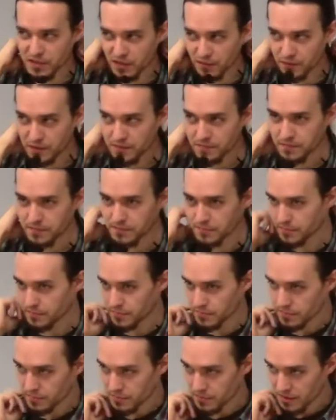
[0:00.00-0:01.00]
someone?
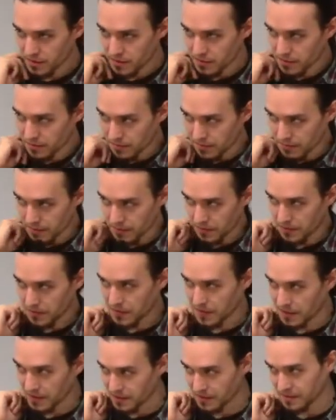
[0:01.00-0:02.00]
Do you
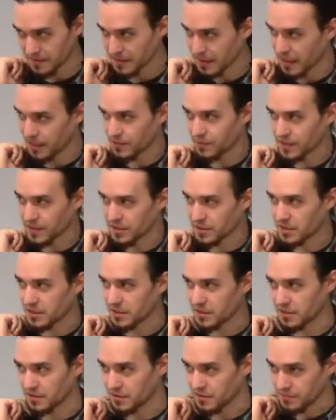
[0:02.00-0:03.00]
think anyone is
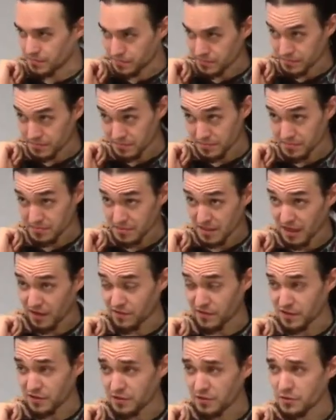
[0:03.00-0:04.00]
still
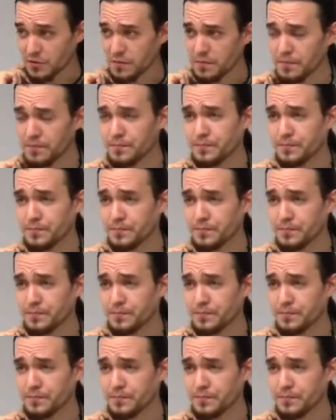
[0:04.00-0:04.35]
having dinner?